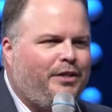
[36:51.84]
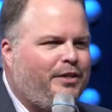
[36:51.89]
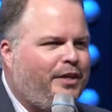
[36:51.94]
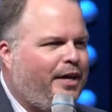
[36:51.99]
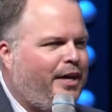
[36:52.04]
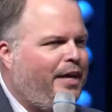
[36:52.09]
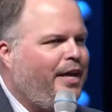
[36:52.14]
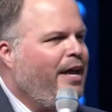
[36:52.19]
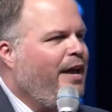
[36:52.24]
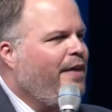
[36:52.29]

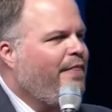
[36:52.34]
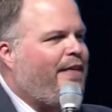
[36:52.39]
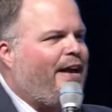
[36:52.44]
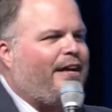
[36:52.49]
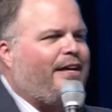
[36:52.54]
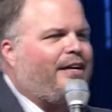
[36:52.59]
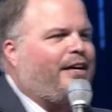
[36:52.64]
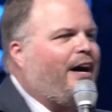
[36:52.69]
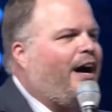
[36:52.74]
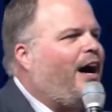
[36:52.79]
today
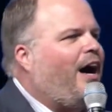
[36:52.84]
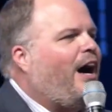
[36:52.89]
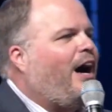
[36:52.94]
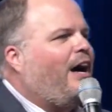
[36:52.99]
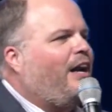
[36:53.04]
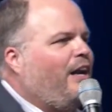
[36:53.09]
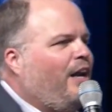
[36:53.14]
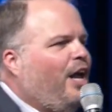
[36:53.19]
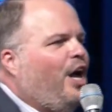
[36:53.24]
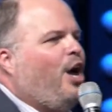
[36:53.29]
that
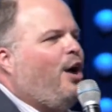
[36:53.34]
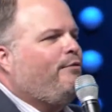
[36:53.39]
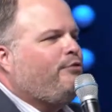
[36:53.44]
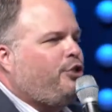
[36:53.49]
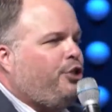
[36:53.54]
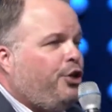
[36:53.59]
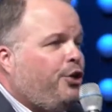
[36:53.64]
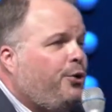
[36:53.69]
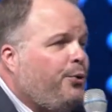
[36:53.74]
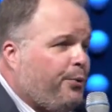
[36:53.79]
God
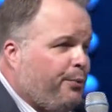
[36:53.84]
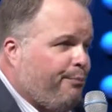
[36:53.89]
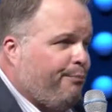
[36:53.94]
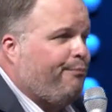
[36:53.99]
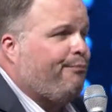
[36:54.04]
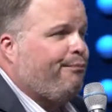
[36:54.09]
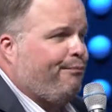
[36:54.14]
loves you.